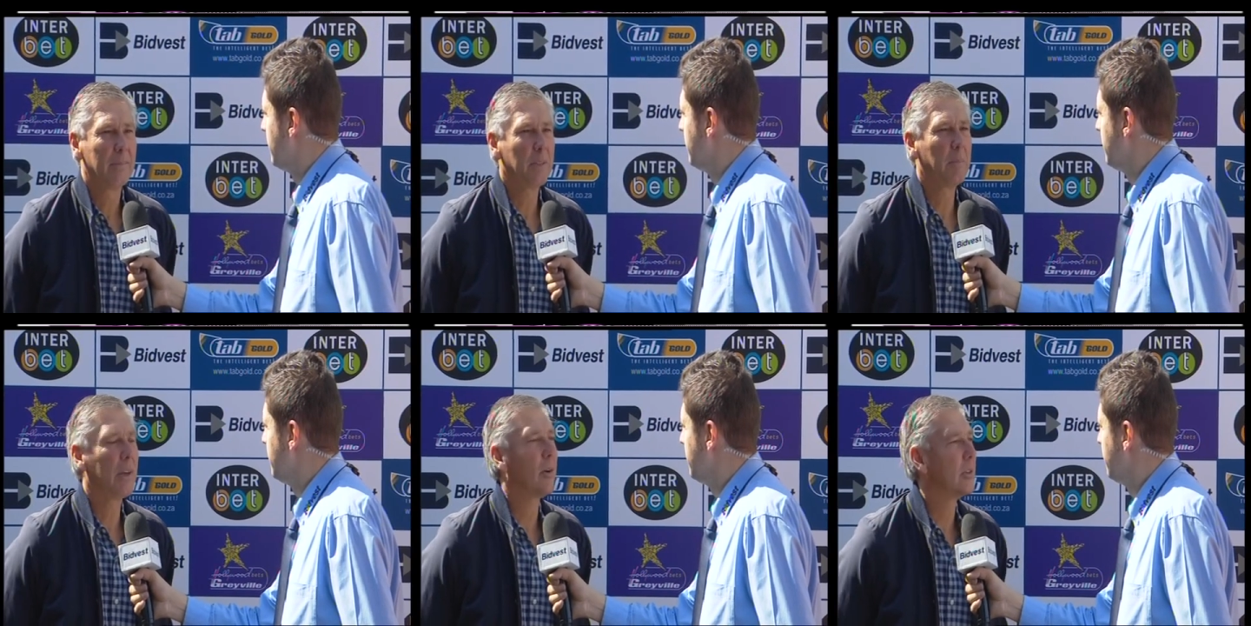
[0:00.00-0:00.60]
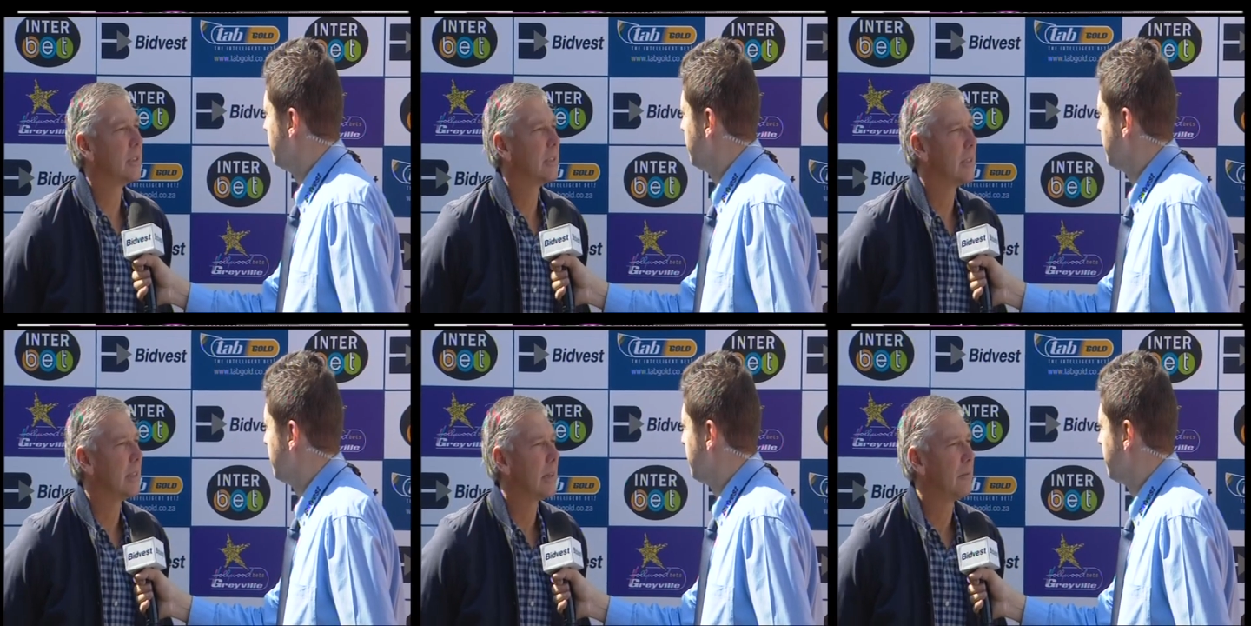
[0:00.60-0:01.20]
She's been a
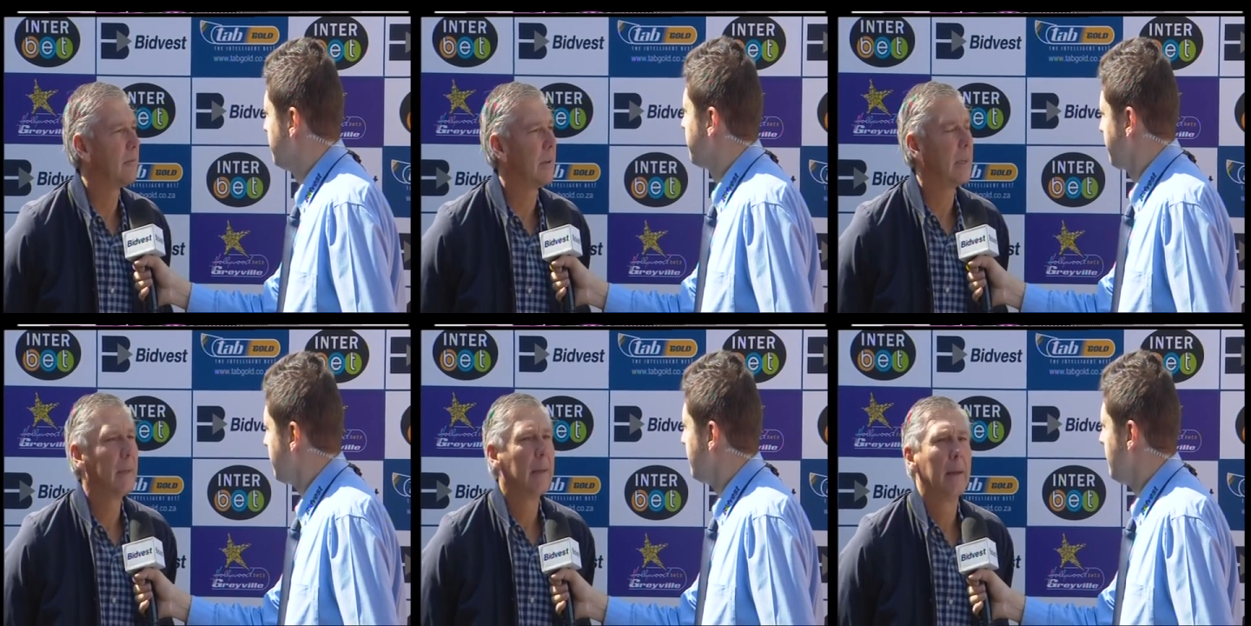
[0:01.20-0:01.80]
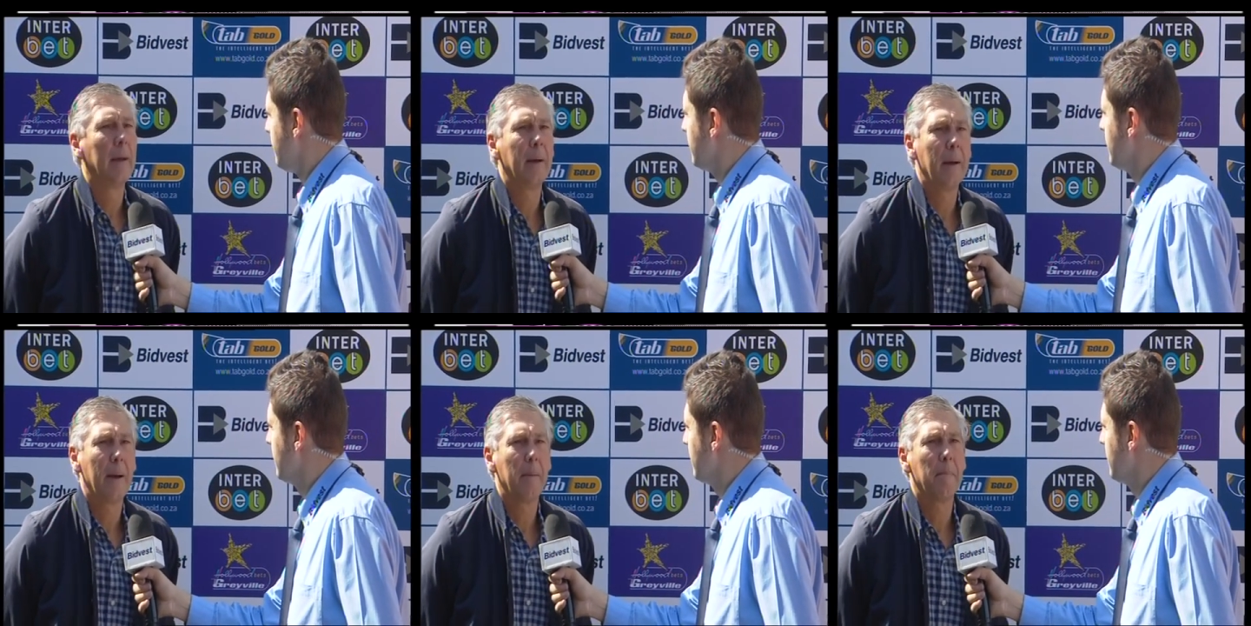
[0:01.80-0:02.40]
consistent little filly.
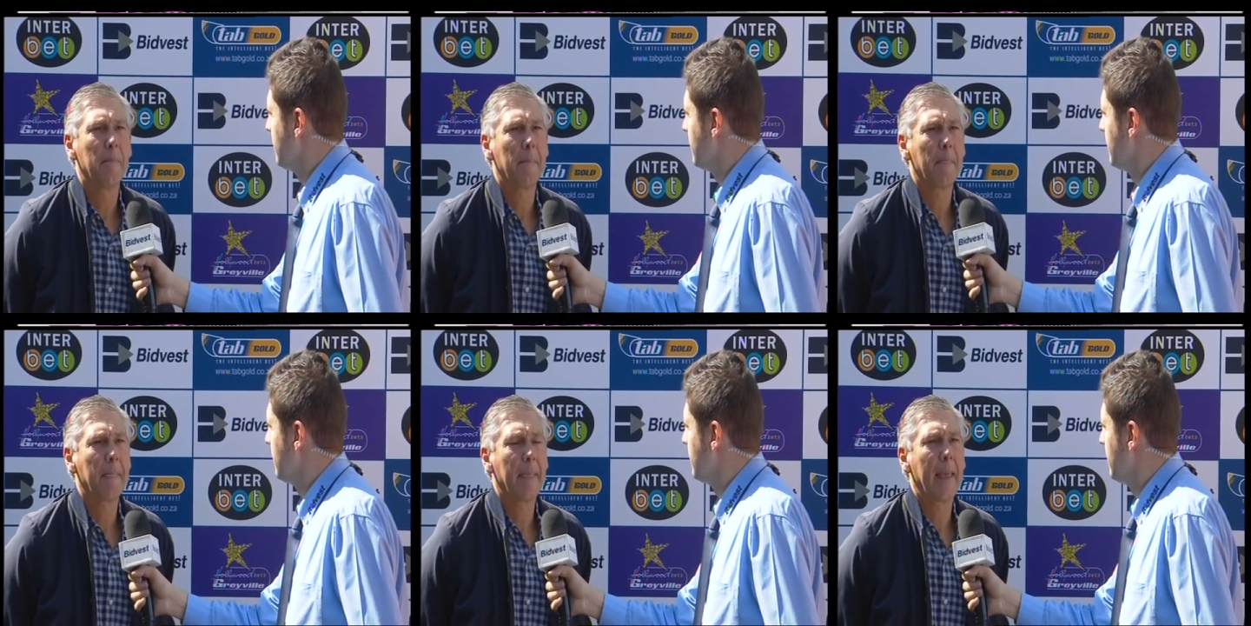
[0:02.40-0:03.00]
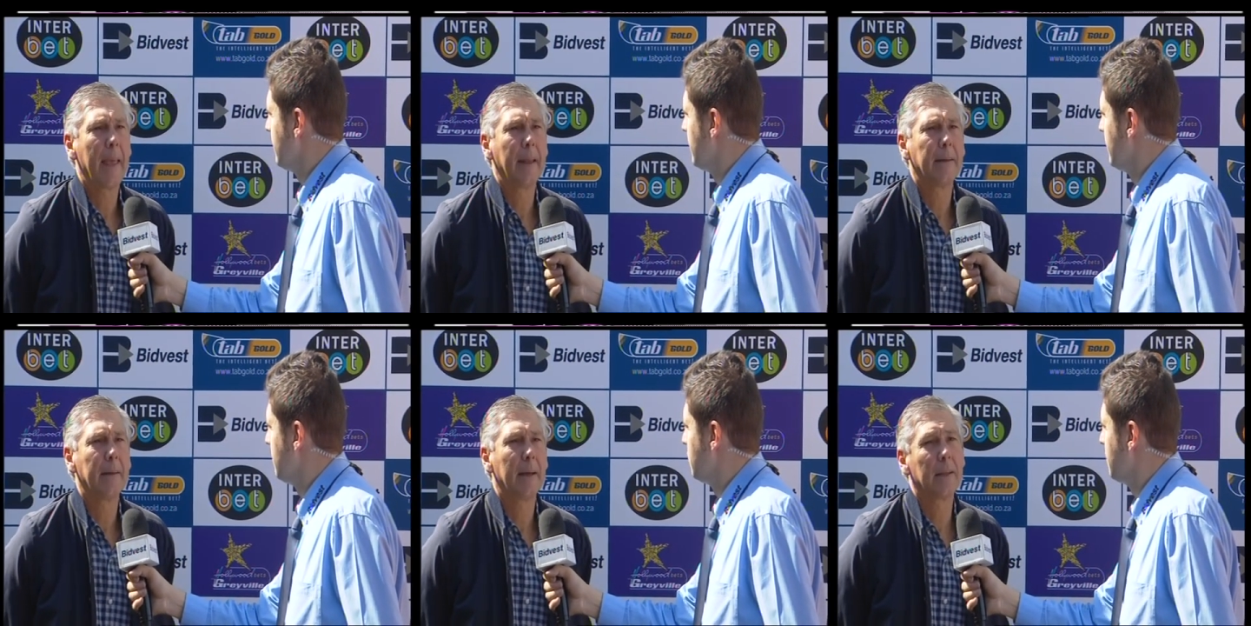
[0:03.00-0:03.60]

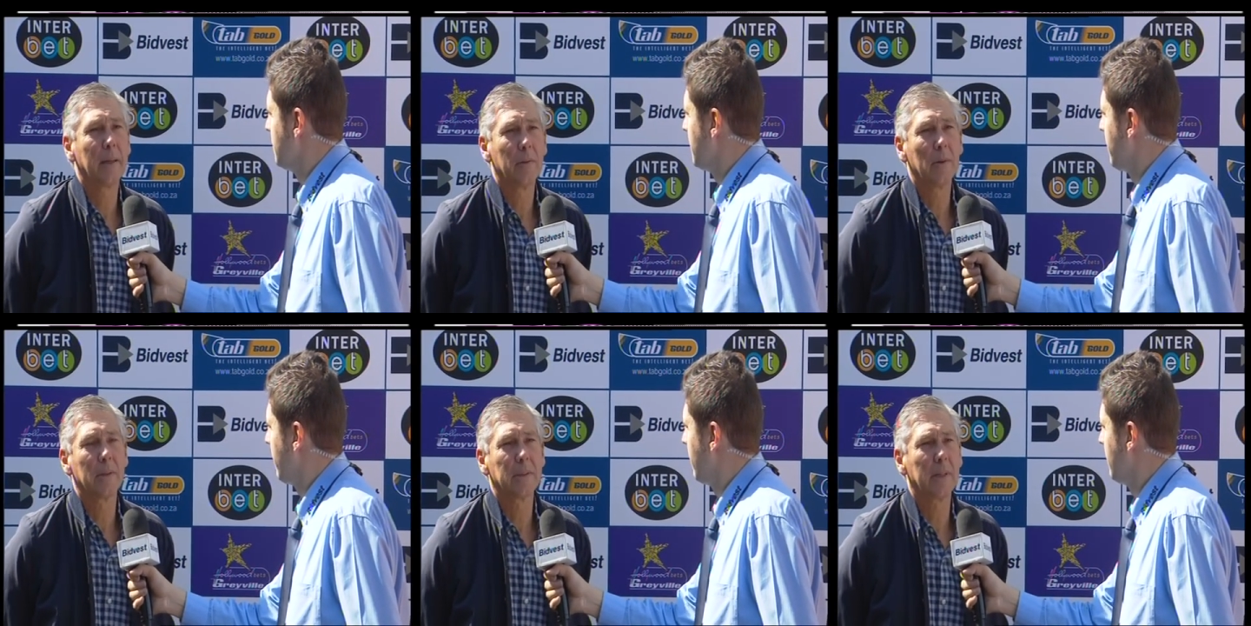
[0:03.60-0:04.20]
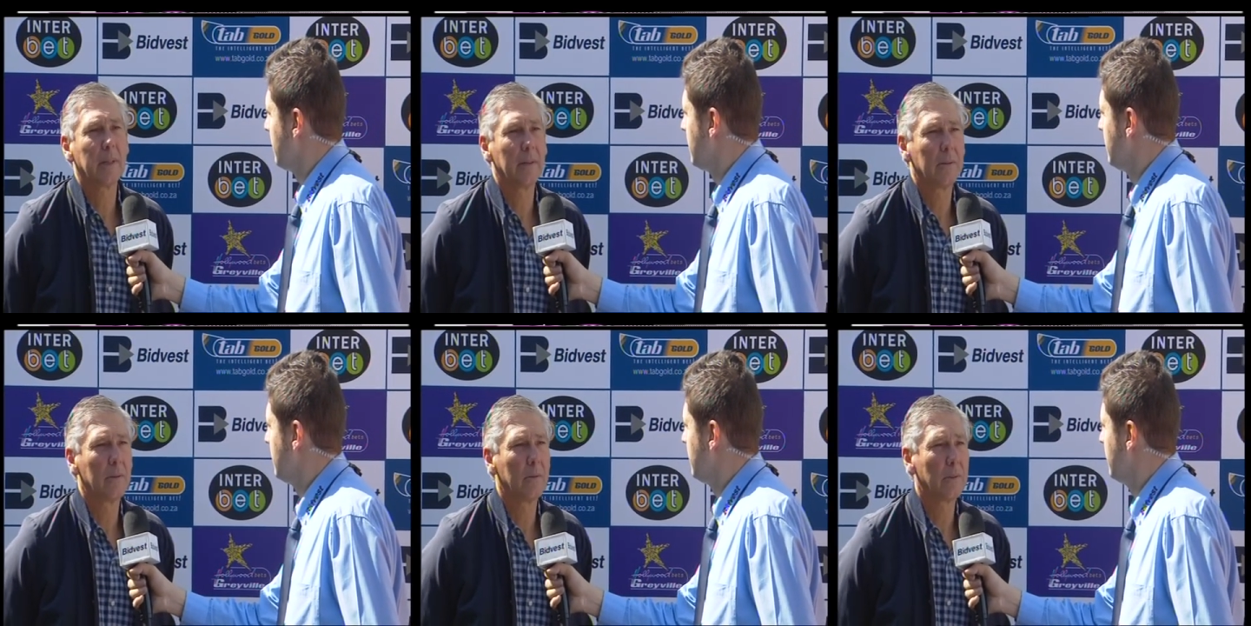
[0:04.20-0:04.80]
And I think if you look at the second
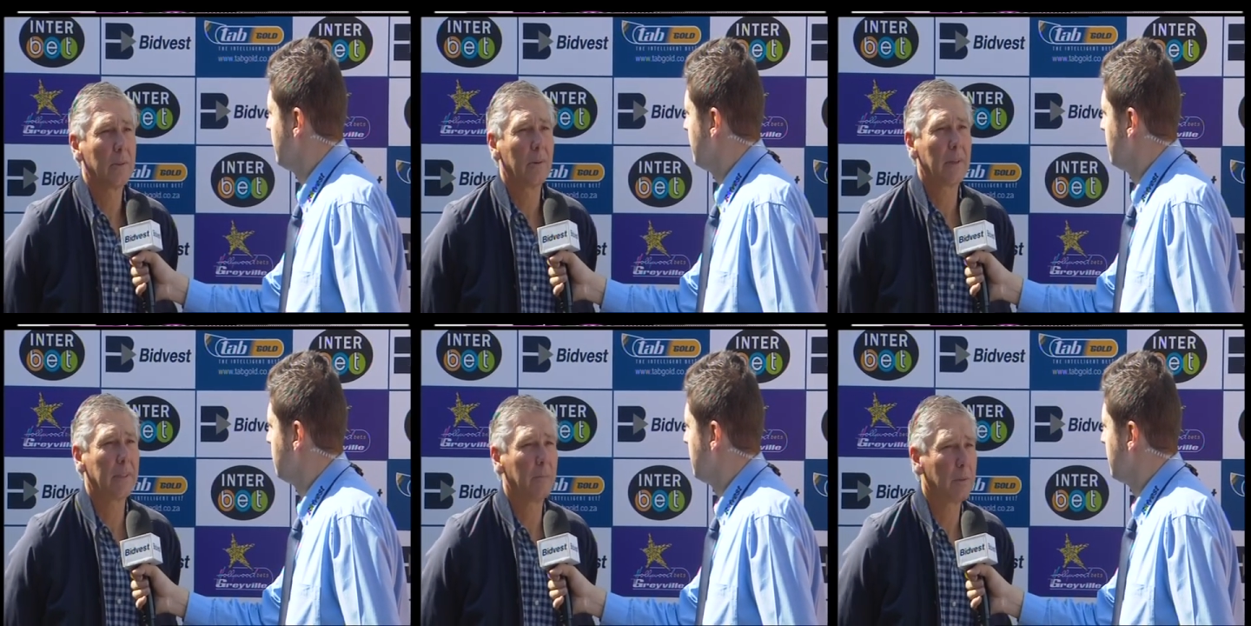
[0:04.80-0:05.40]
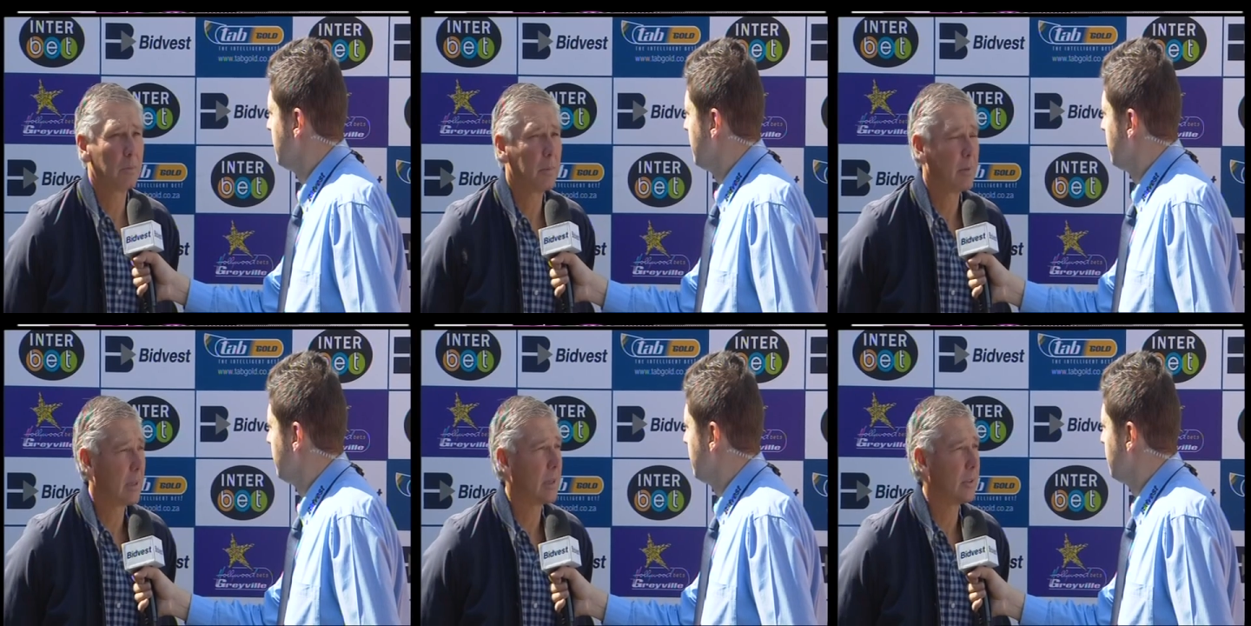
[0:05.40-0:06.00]
and third also rating, most probably
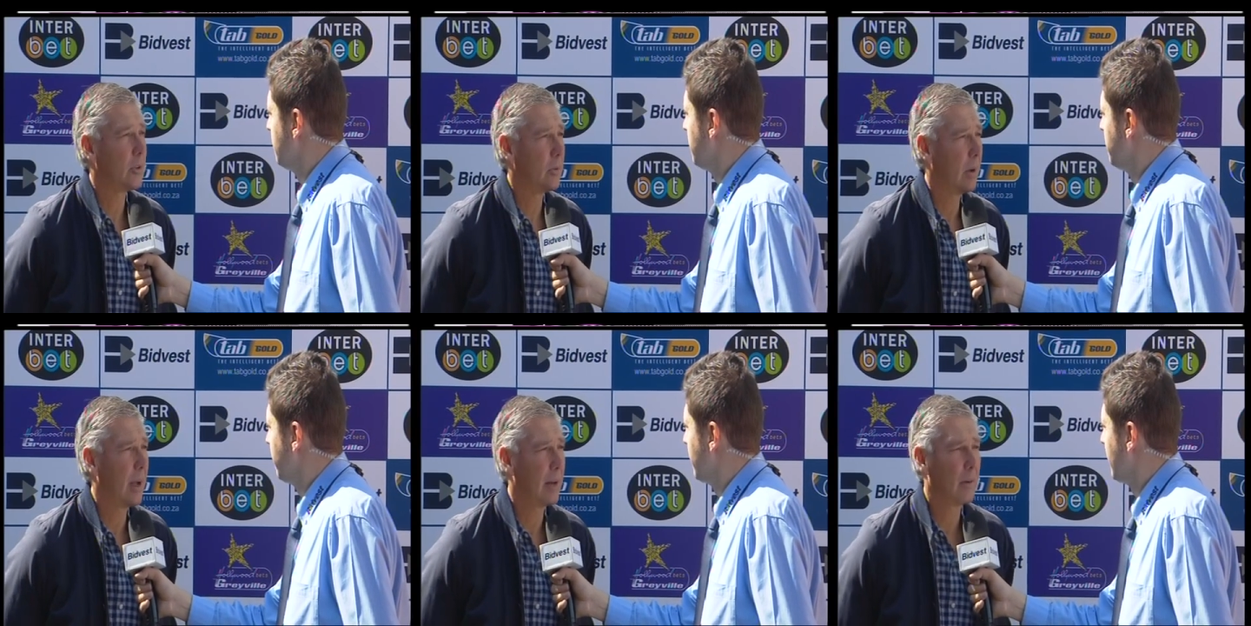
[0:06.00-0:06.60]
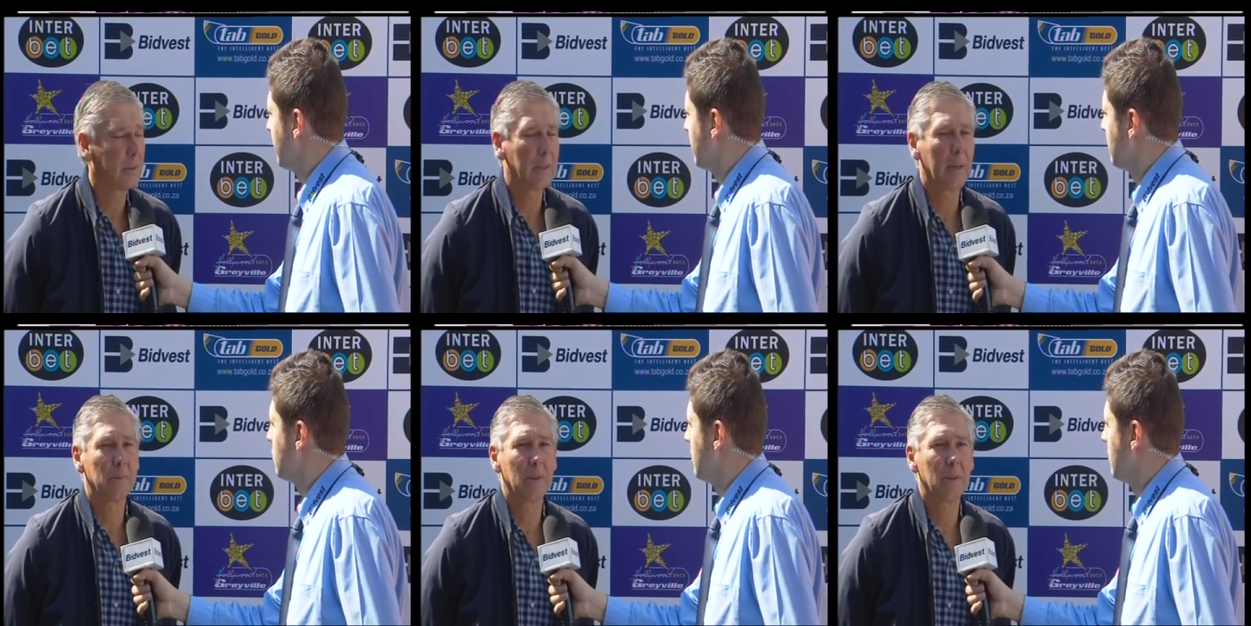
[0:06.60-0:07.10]
was a little too high last time.